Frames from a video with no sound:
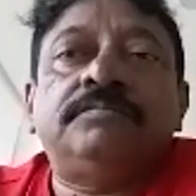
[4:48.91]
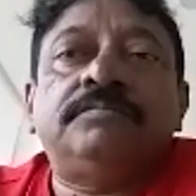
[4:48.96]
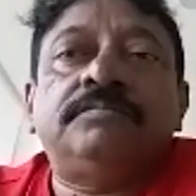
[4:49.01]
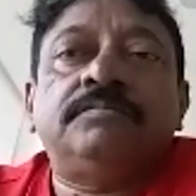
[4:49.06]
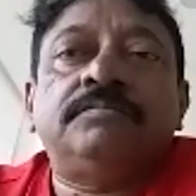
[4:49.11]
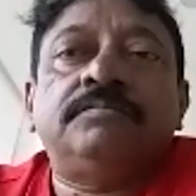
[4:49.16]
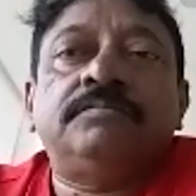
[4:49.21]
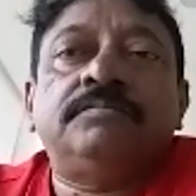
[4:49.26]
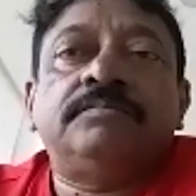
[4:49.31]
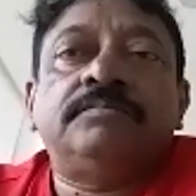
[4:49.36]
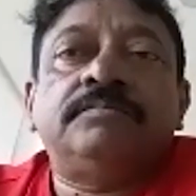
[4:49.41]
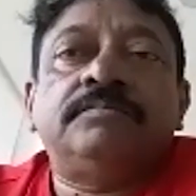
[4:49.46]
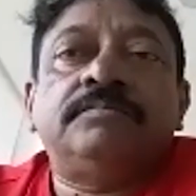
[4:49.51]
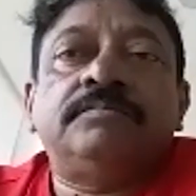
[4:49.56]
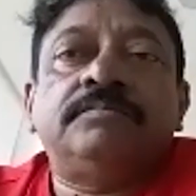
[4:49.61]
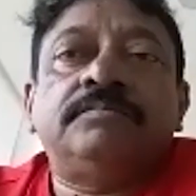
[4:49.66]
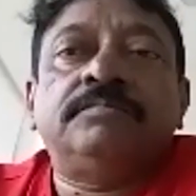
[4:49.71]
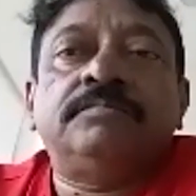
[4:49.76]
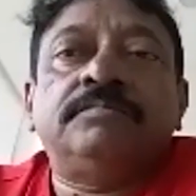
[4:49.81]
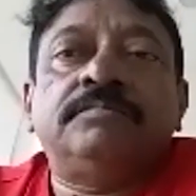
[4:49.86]

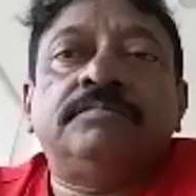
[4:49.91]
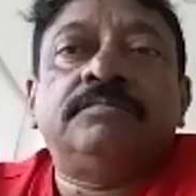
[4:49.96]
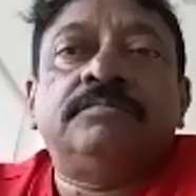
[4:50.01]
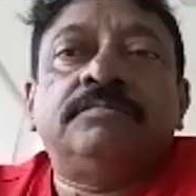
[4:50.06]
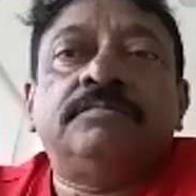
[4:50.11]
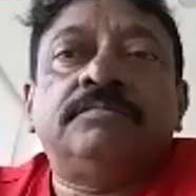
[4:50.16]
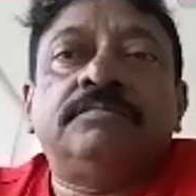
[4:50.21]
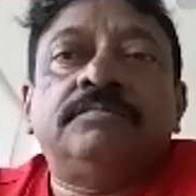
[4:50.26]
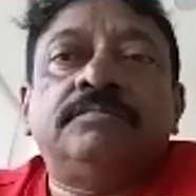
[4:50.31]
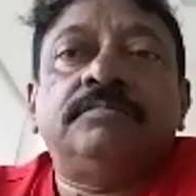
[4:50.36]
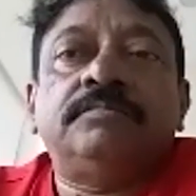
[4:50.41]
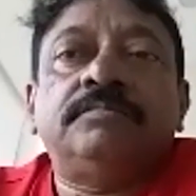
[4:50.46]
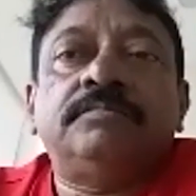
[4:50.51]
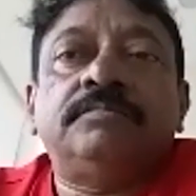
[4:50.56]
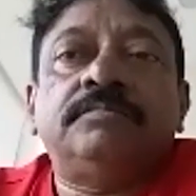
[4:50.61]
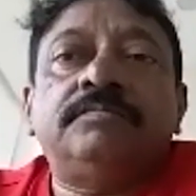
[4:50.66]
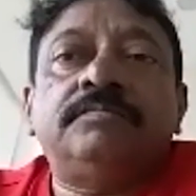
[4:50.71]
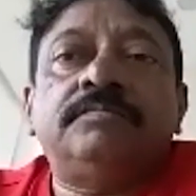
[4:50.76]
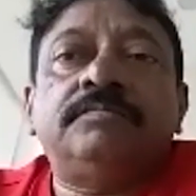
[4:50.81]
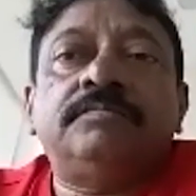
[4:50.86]

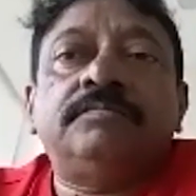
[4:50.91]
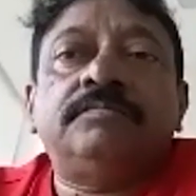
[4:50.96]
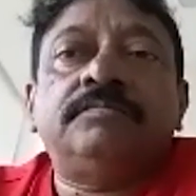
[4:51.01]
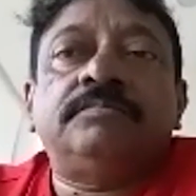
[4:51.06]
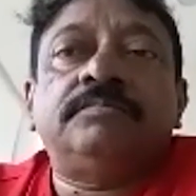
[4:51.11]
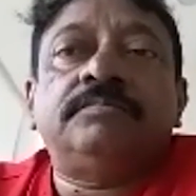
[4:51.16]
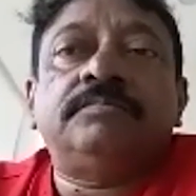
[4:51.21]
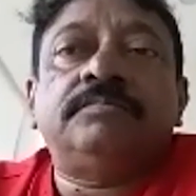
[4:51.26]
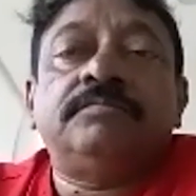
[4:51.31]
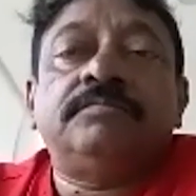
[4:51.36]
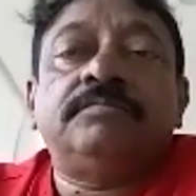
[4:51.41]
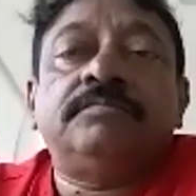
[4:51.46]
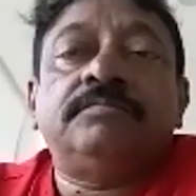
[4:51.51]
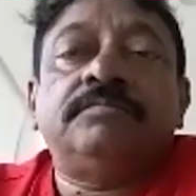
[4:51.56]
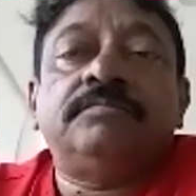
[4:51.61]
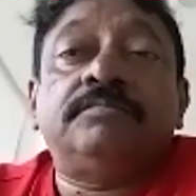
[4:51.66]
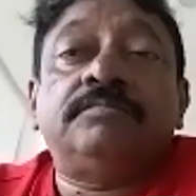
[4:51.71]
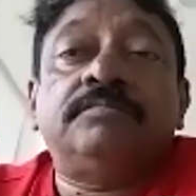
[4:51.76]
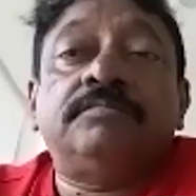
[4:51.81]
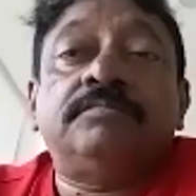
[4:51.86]
The person shown says nothing.